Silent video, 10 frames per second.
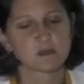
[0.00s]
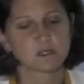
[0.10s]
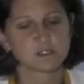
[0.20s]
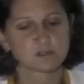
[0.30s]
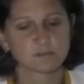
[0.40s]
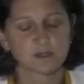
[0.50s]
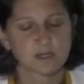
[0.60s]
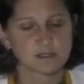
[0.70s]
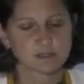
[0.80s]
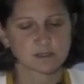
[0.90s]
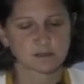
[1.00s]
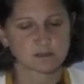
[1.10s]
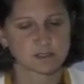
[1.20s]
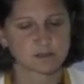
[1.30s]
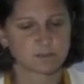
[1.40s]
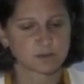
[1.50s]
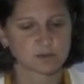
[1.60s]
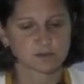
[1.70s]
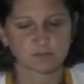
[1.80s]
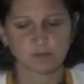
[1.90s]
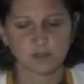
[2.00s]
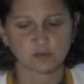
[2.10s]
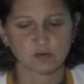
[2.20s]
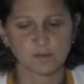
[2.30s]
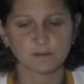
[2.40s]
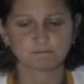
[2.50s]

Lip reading: In some cases, it's because of brain trauma.